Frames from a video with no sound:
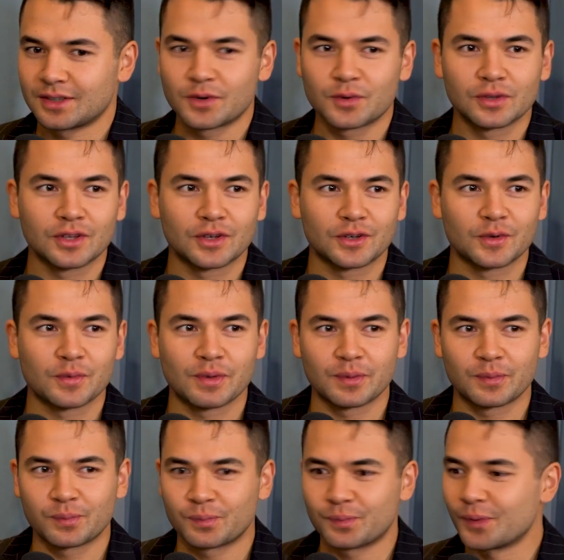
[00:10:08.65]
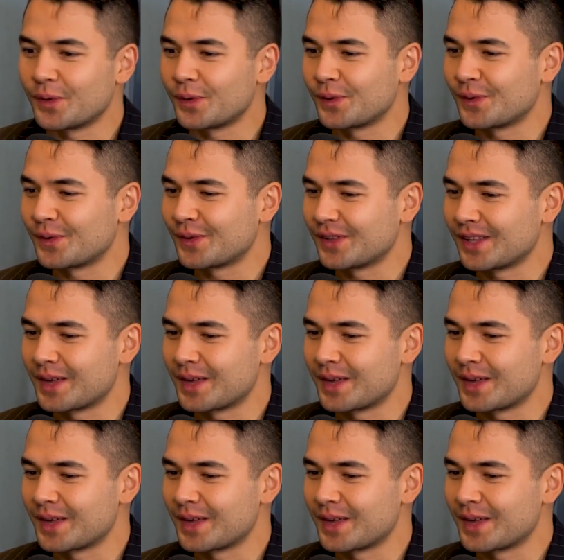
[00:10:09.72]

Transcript: know a lot of people,